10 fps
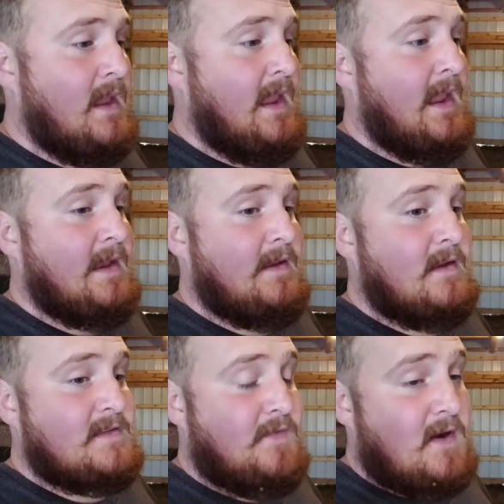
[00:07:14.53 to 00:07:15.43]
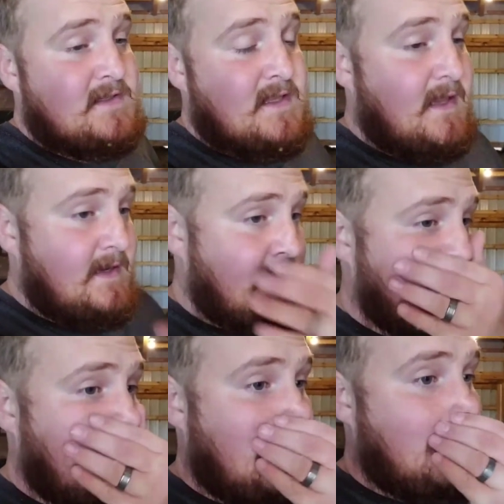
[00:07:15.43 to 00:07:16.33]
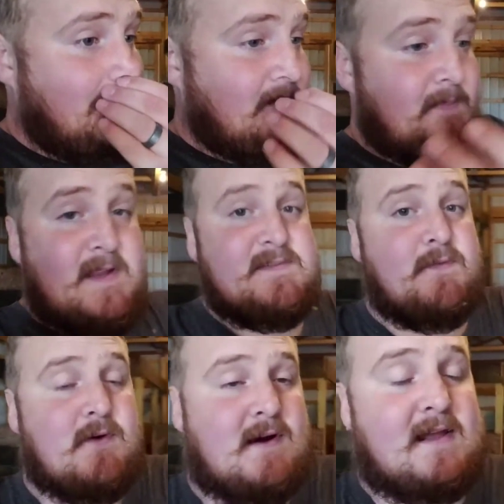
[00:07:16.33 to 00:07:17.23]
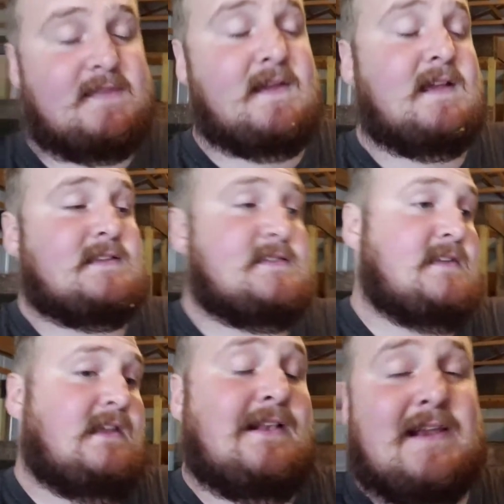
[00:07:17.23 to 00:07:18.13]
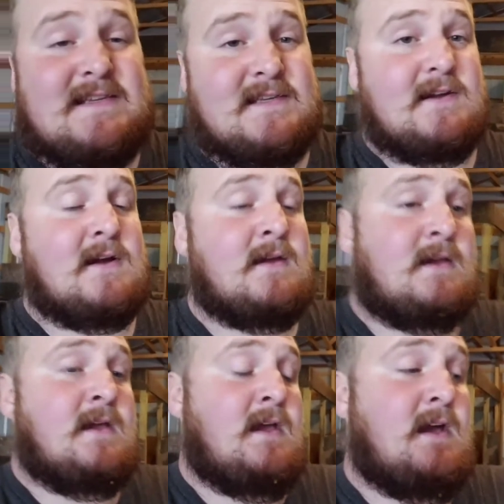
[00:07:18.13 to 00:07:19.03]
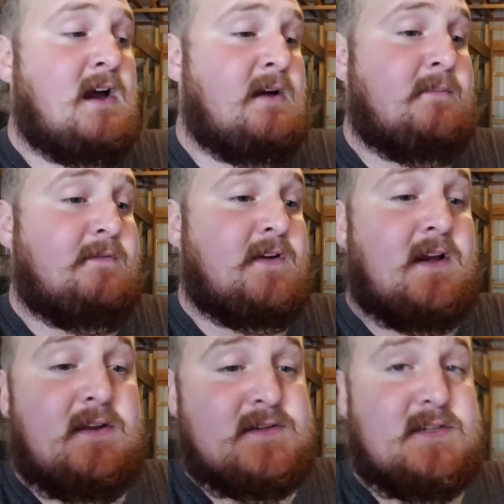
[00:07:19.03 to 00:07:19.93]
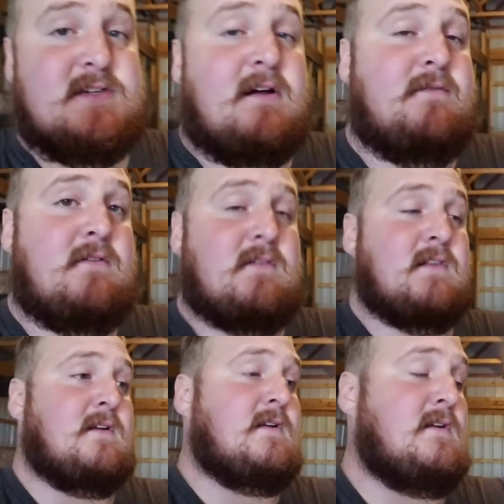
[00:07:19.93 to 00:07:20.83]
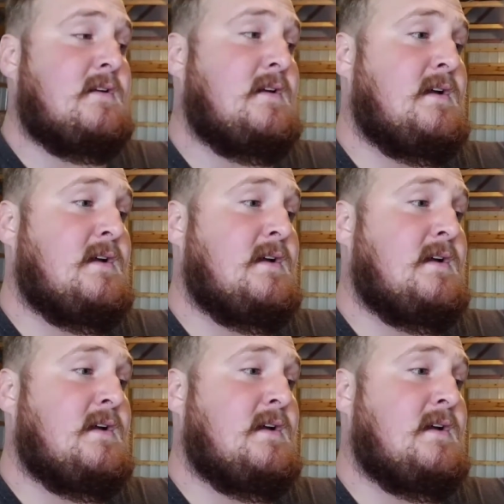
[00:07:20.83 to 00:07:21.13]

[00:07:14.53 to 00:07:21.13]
And as far as cleaning with a pitchfork, I think it's a little easier. If you're going to use a shovel or,